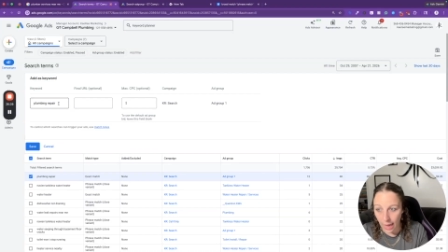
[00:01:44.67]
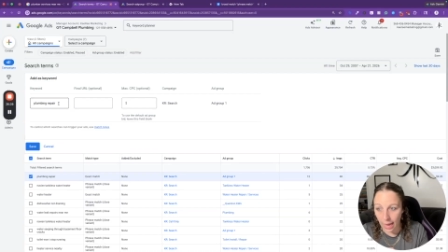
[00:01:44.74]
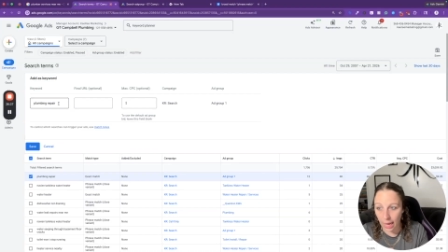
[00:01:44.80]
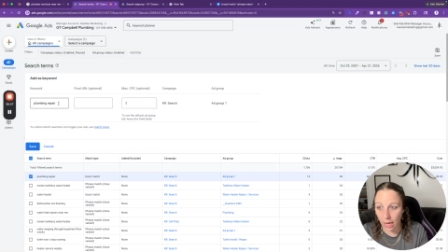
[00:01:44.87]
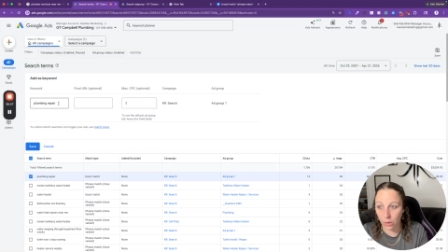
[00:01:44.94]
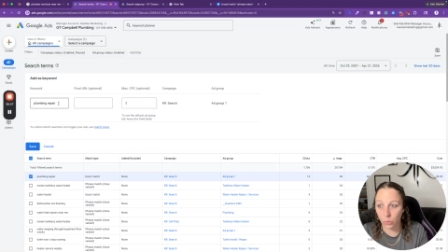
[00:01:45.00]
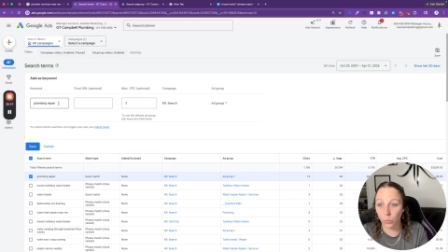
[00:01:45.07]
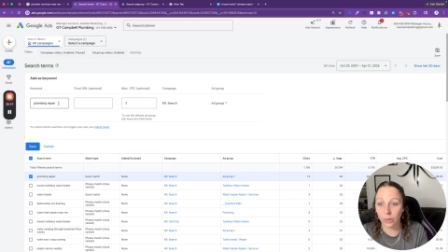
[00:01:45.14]

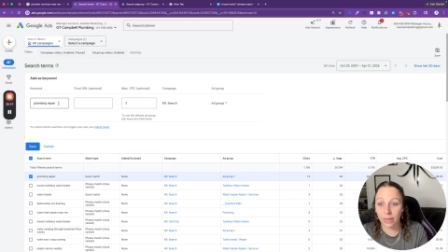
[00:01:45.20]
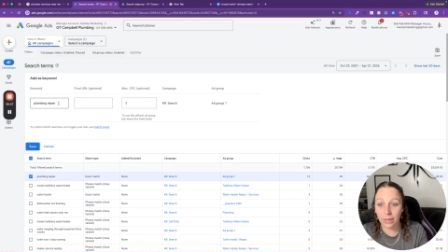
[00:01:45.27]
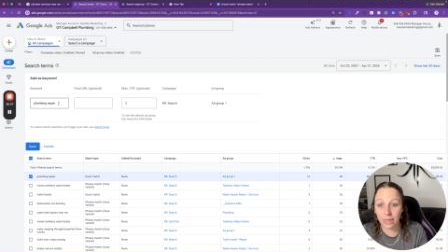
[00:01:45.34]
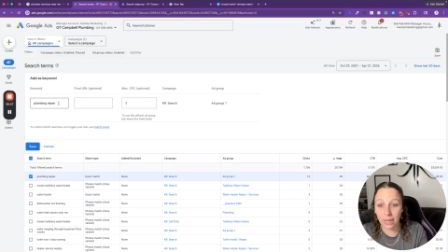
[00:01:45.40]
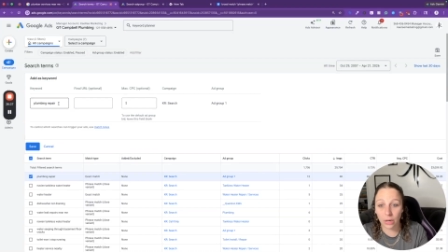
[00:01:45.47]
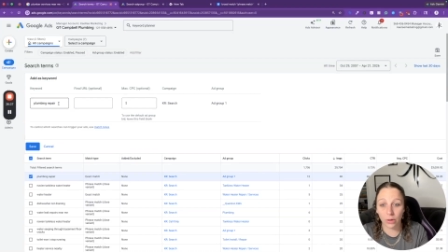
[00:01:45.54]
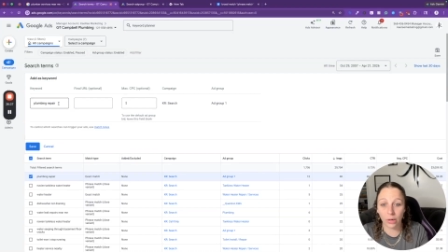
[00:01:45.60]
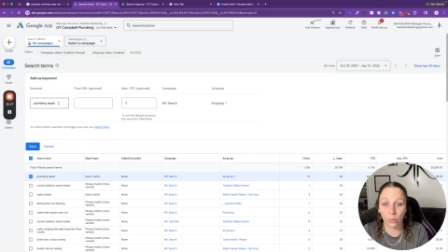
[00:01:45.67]
And within
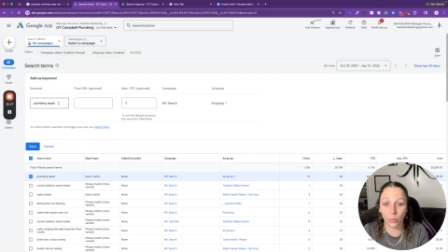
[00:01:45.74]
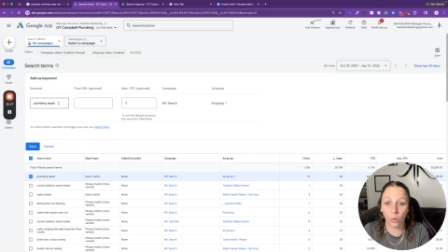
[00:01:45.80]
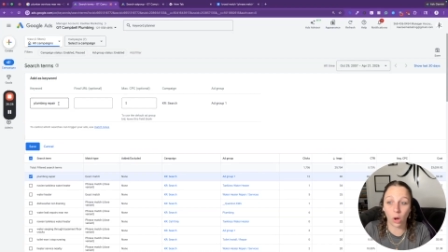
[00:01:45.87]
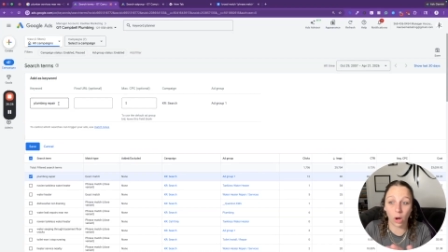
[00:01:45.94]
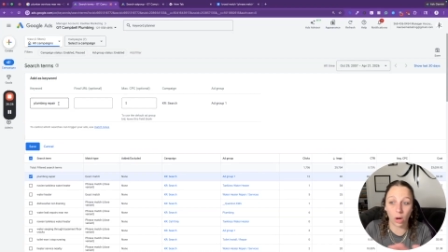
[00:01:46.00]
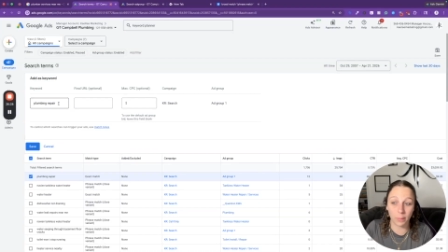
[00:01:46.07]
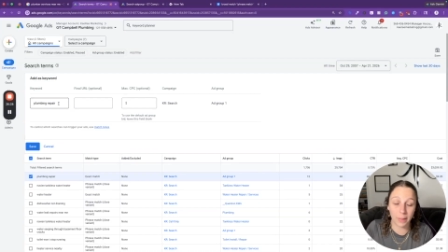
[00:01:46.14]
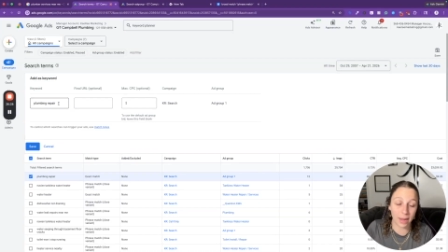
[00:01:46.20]
here, it will
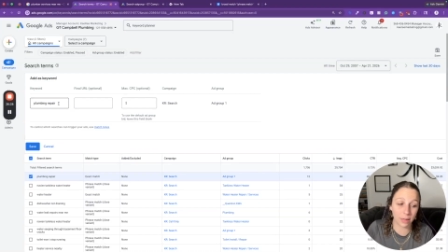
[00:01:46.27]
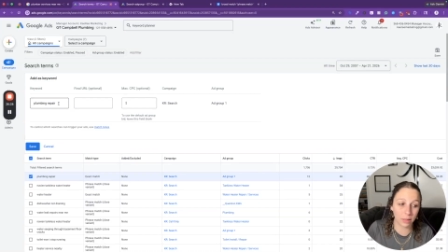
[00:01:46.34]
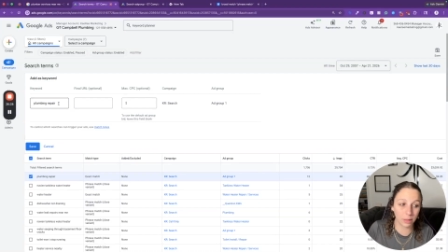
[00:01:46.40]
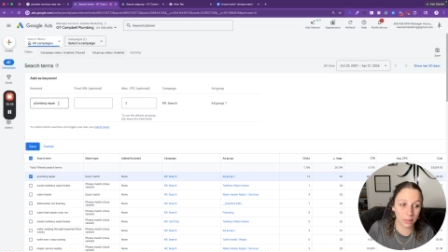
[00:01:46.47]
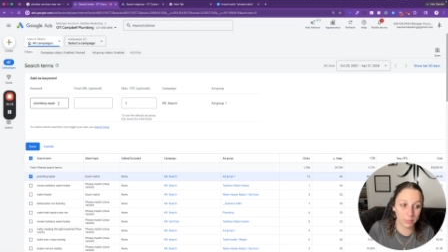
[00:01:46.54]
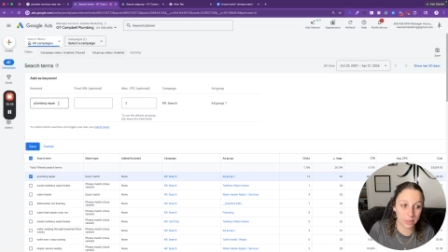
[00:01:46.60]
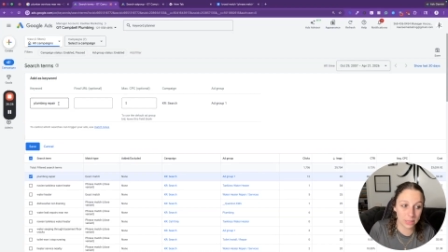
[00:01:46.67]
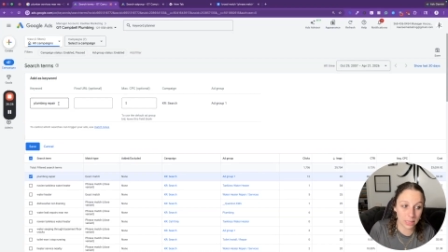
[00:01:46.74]

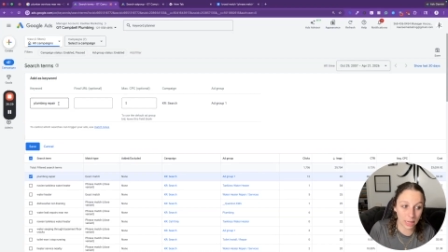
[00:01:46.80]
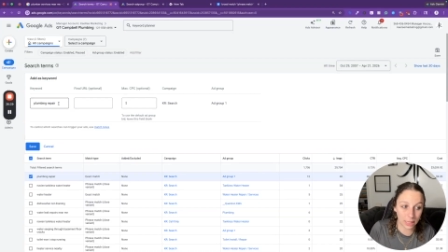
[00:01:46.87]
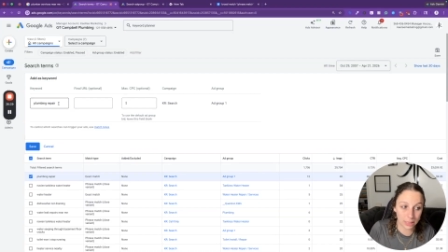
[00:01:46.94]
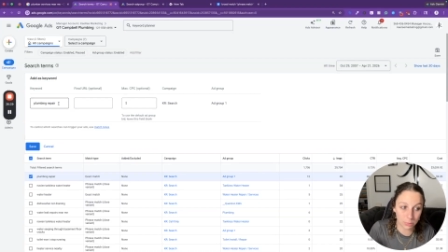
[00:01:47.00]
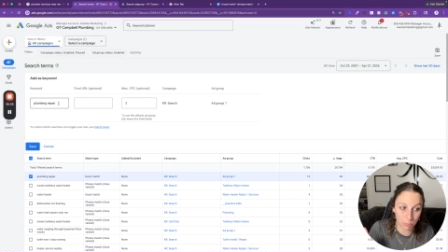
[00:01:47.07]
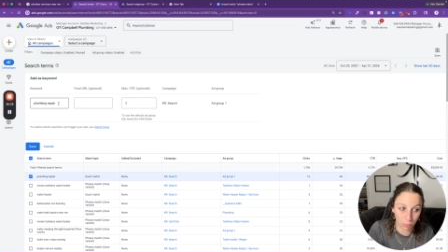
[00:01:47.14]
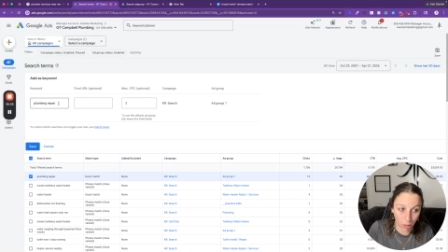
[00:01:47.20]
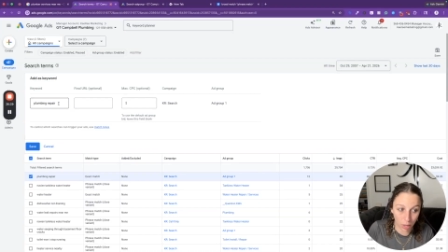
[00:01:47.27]
automatically be set
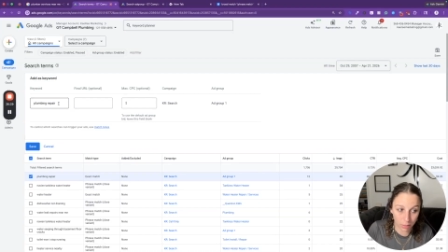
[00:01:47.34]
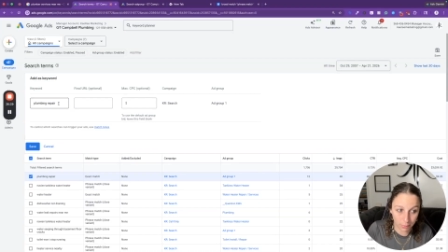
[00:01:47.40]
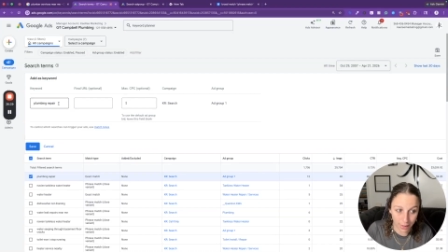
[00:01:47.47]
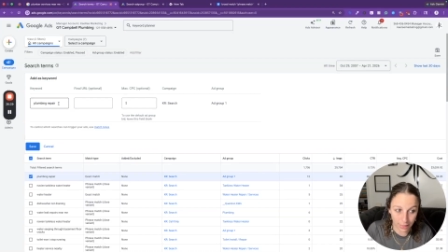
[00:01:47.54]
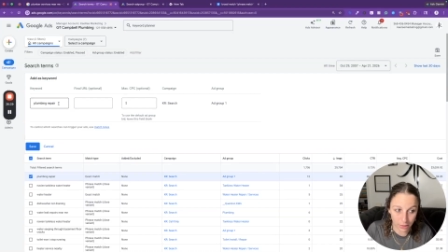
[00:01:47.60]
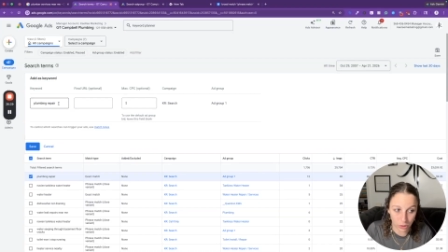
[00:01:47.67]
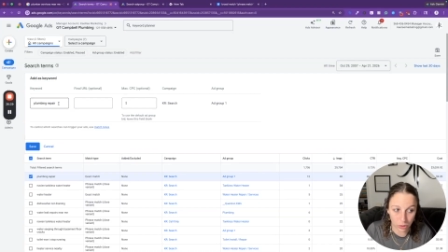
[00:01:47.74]
as broad match.